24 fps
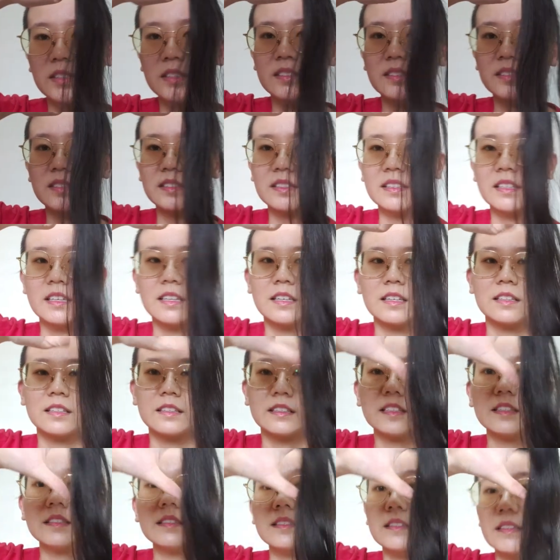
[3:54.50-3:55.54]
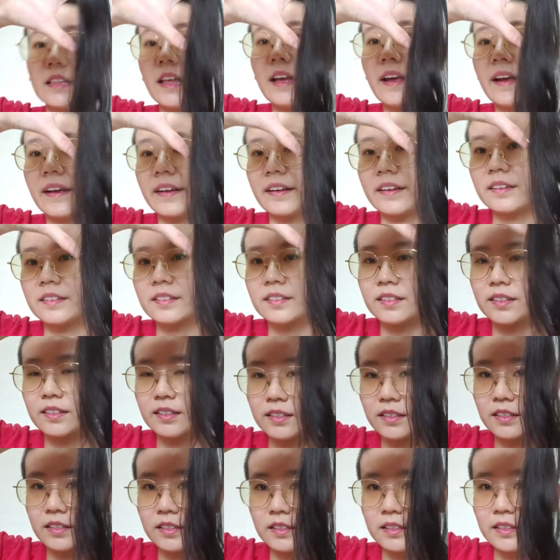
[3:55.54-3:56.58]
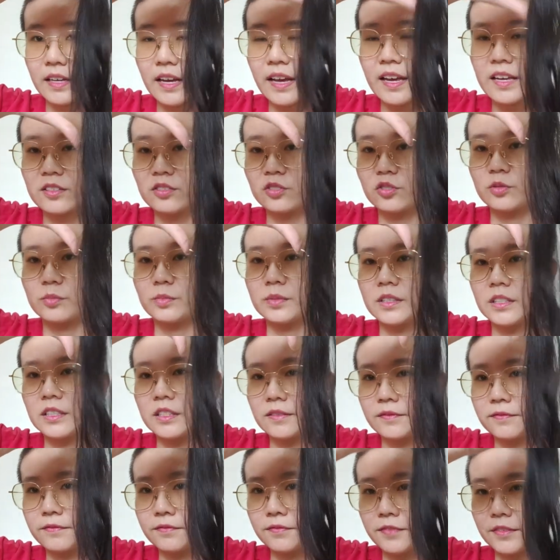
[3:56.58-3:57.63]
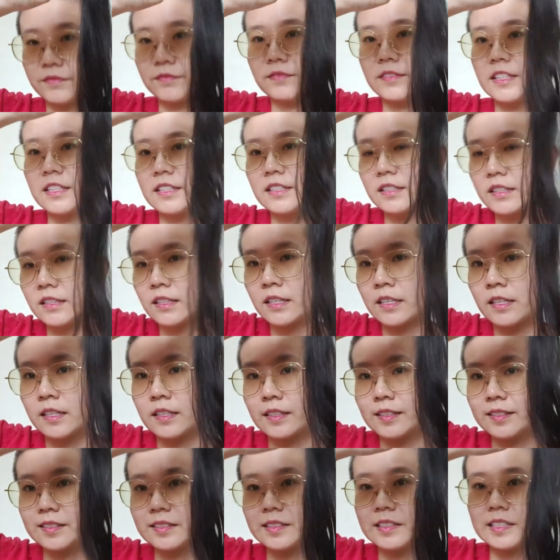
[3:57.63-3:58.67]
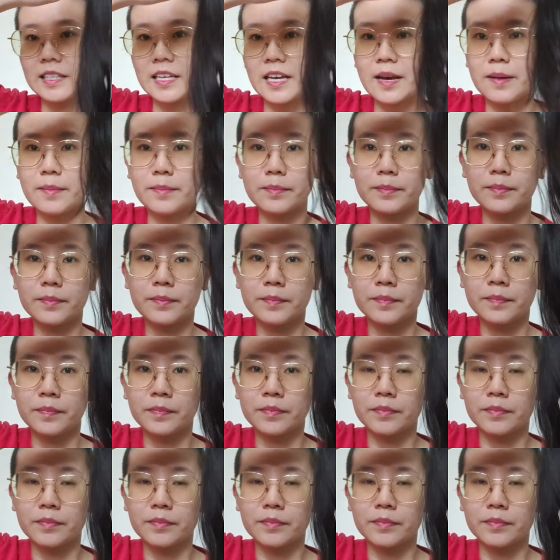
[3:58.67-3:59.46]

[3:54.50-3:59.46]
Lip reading: this length has to be 15 cm